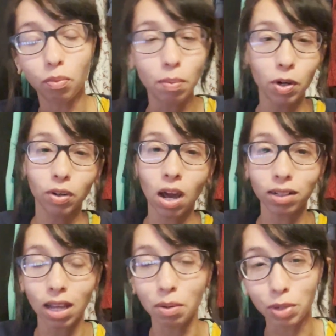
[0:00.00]
Women are not
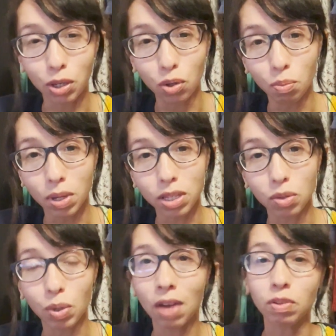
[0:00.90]
allowed to be humans.
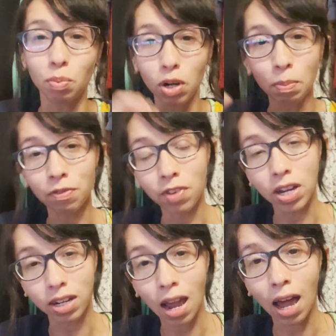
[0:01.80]
We have to put up a
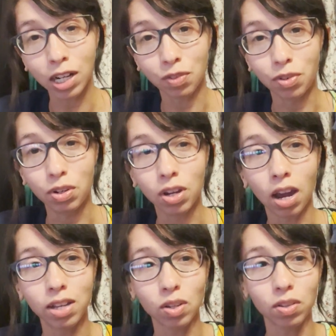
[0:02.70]
fucking act for you
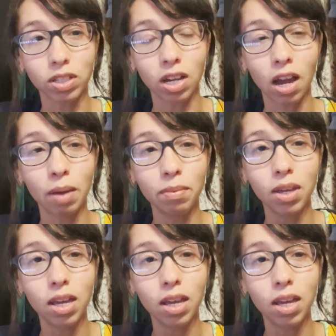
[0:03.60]
guys all the time.